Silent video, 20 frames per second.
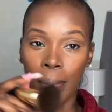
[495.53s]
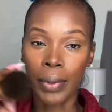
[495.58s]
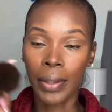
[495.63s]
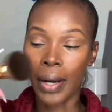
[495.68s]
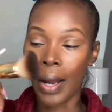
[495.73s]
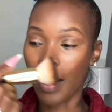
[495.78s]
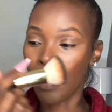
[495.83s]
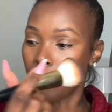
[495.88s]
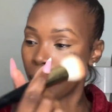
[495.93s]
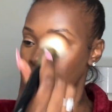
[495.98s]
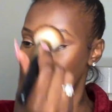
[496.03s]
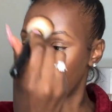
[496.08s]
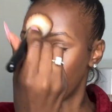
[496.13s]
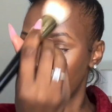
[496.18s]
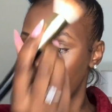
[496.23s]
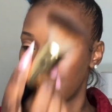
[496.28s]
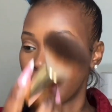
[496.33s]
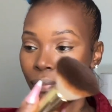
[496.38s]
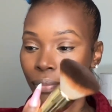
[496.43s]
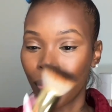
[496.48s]
not
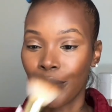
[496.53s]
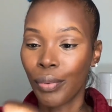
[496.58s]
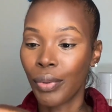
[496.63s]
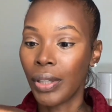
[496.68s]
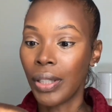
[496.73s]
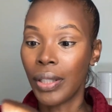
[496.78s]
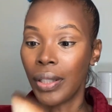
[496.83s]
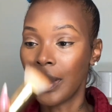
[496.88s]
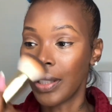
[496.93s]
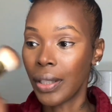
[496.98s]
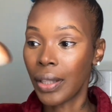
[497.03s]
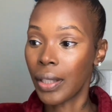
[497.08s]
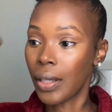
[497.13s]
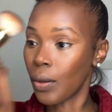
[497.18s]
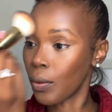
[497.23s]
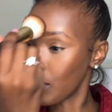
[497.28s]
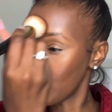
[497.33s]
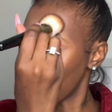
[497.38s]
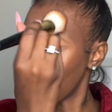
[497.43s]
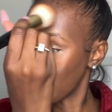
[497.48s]
really nothing
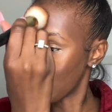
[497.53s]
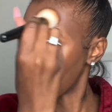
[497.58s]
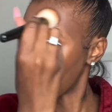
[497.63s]
on here, but I